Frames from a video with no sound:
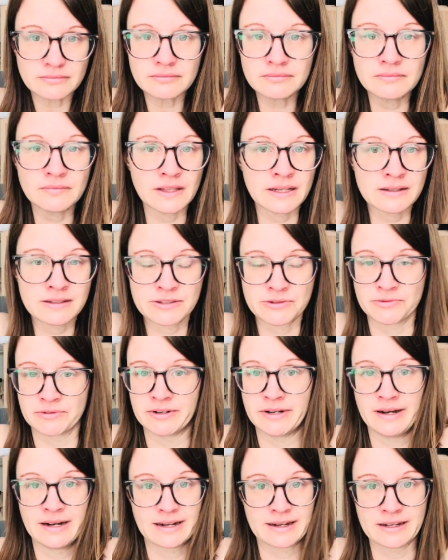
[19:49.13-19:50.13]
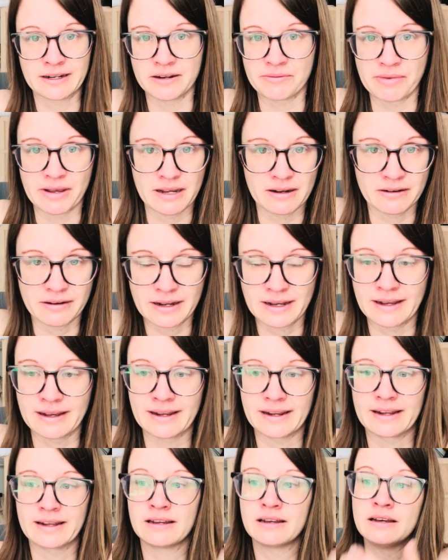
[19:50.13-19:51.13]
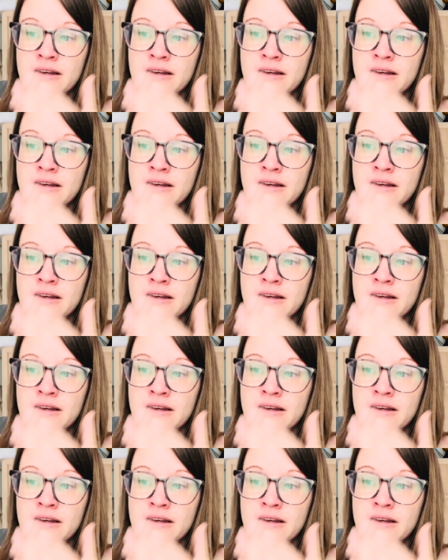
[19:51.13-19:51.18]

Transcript: things were not going to be okay.